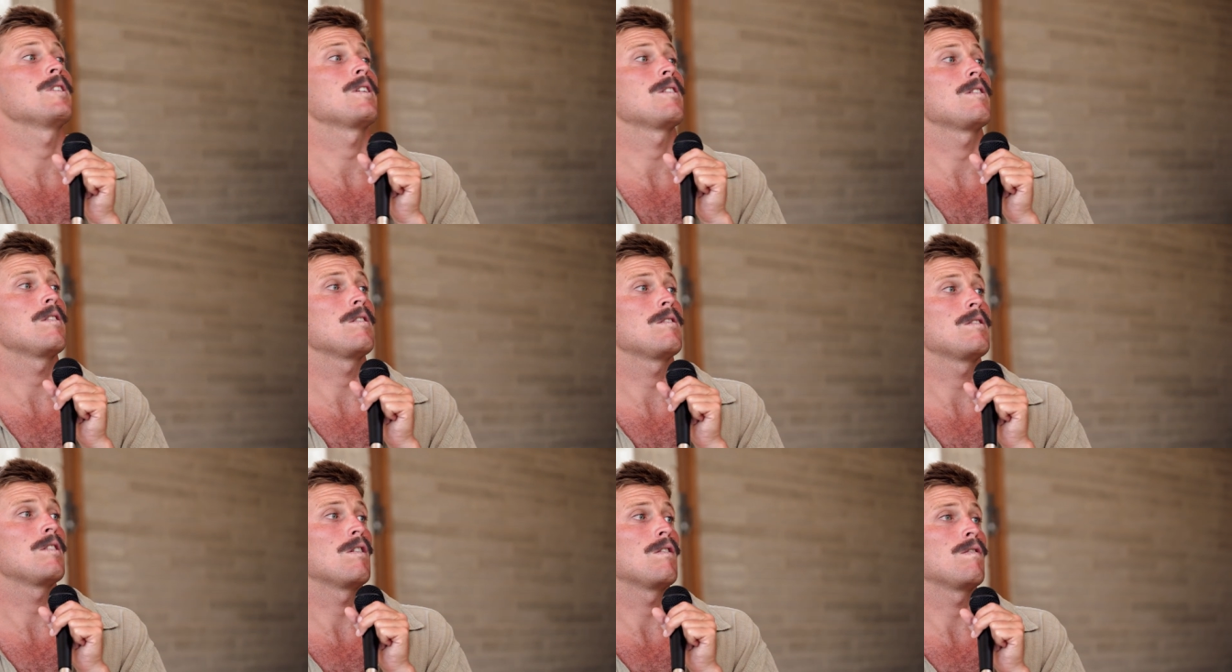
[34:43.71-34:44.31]
presented
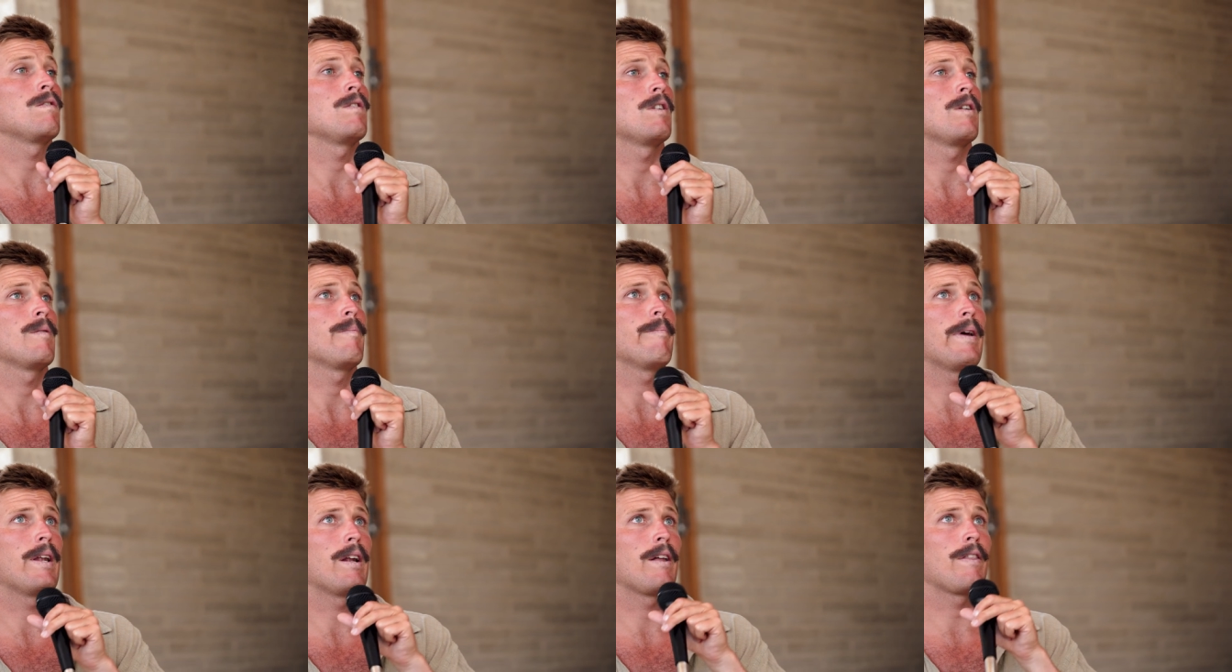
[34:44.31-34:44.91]
itself, you know.
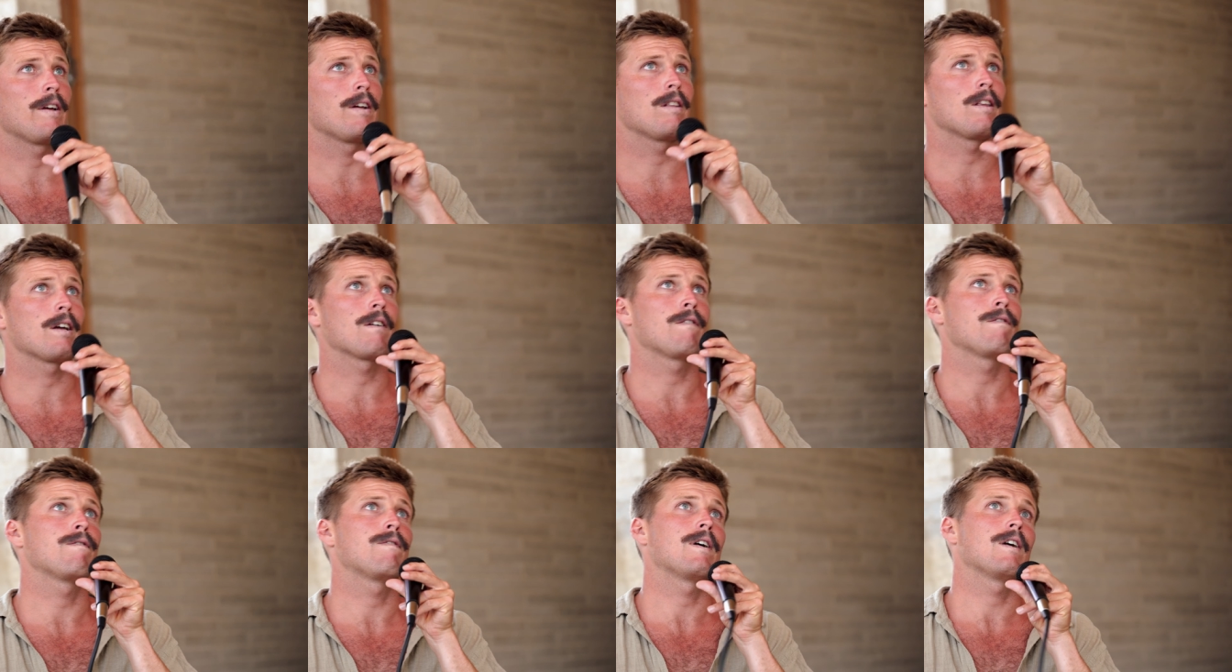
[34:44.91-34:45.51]
And I think
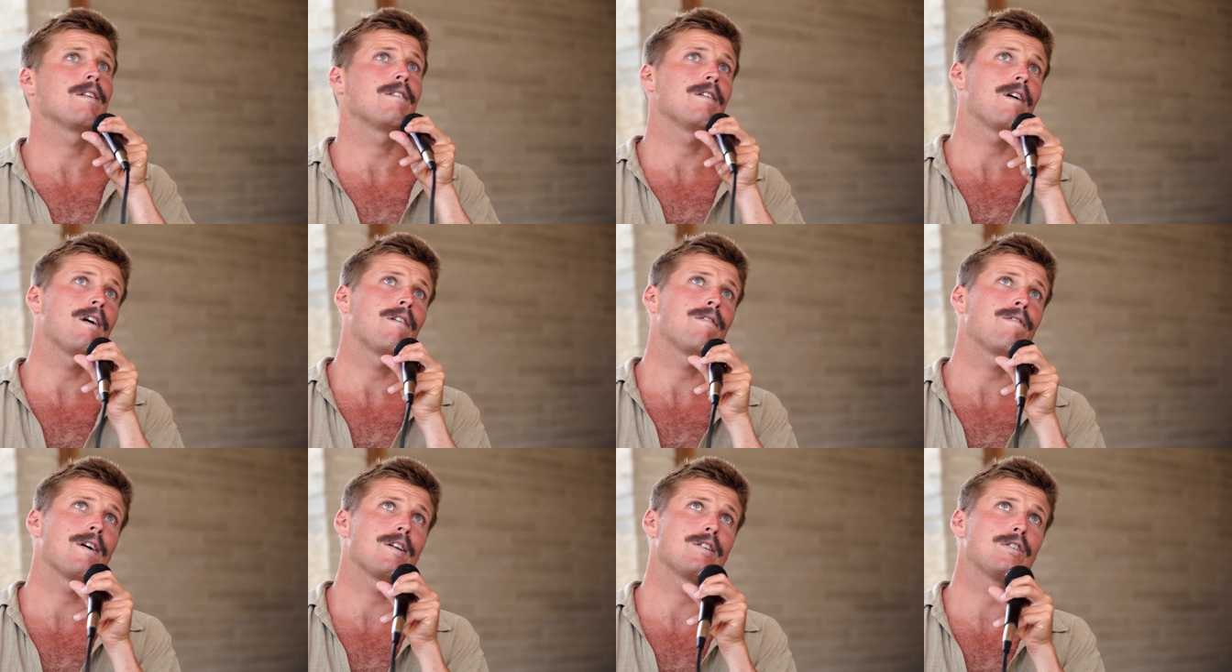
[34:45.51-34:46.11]
like a fun,
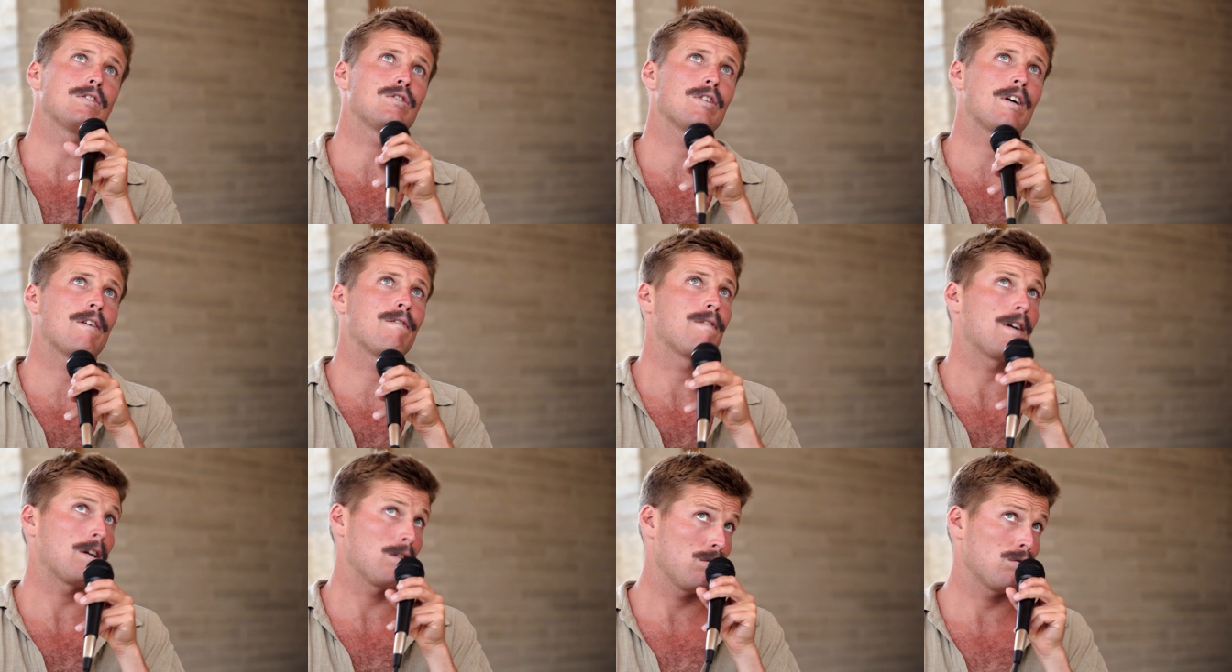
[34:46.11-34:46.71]
a fun, a
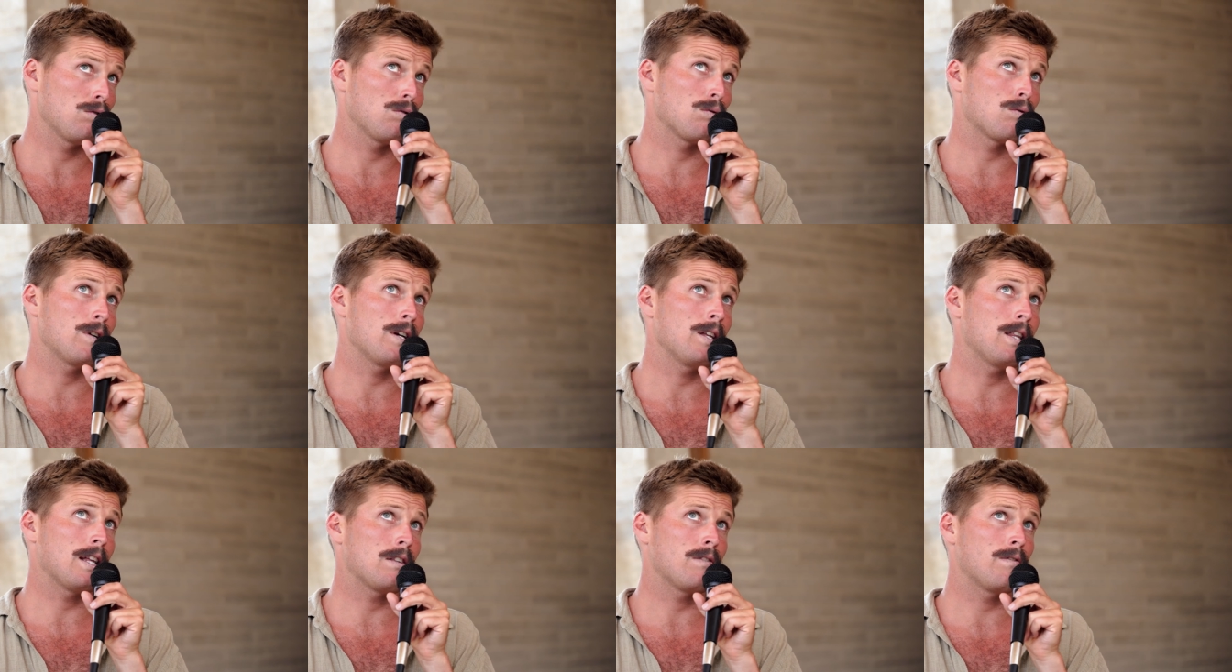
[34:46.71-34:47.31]
fun
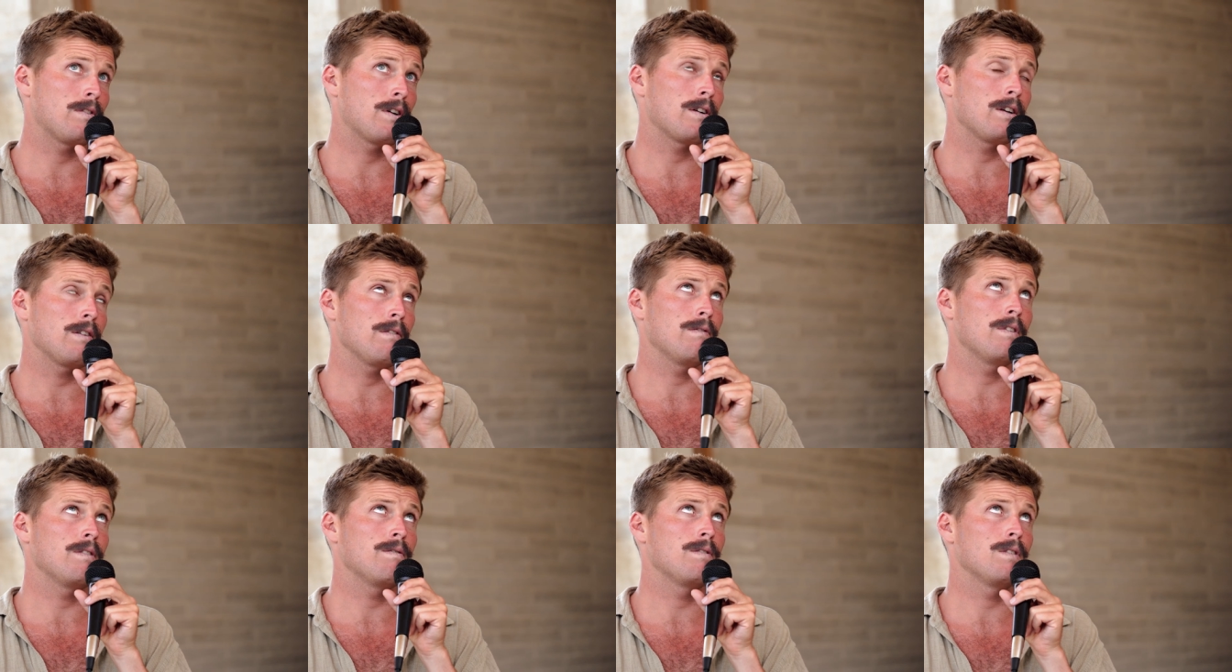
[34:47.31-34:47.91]
story that's very
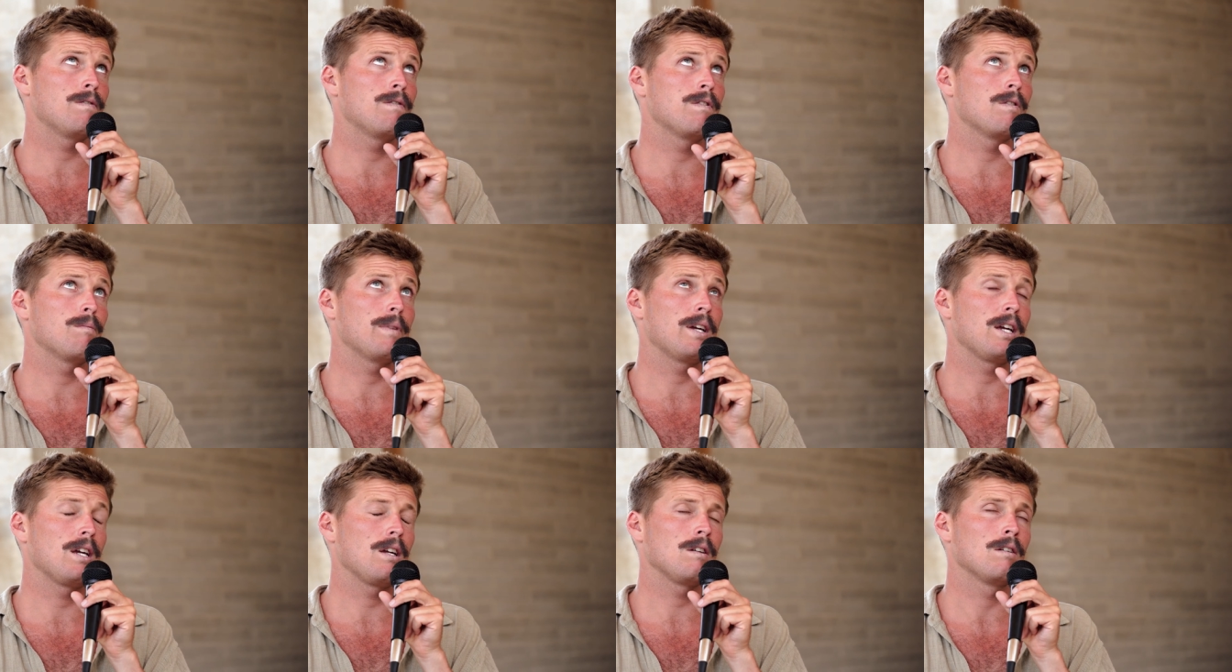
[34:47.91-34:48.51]
vivid for
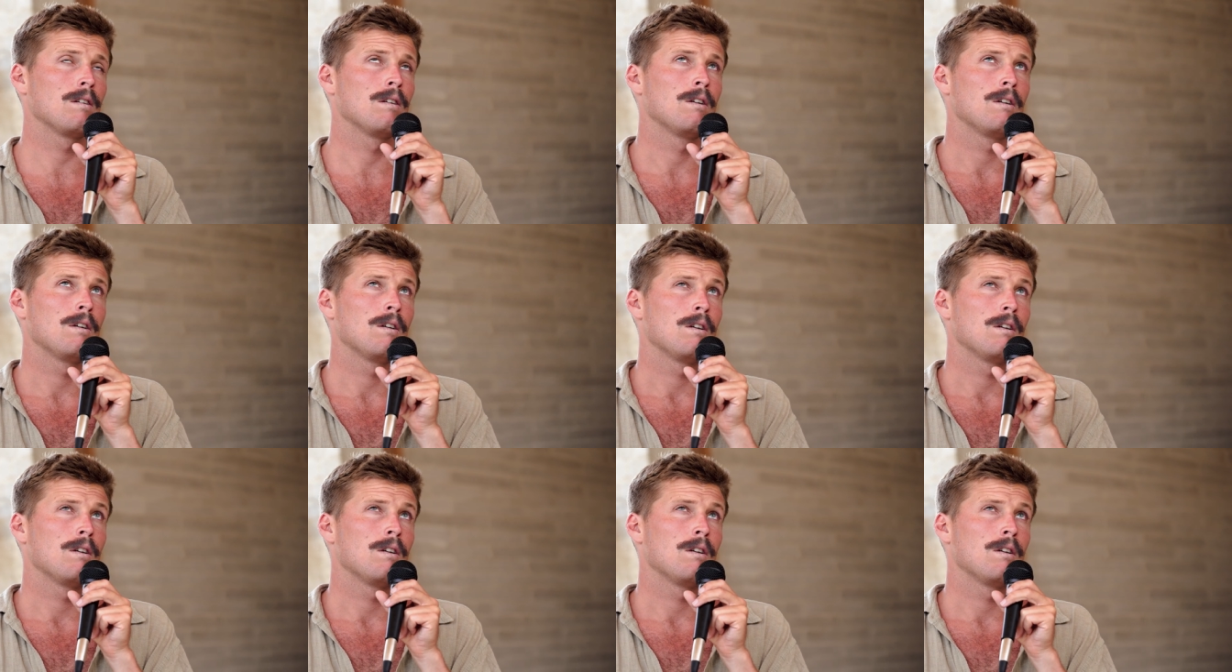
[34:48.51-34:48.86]
me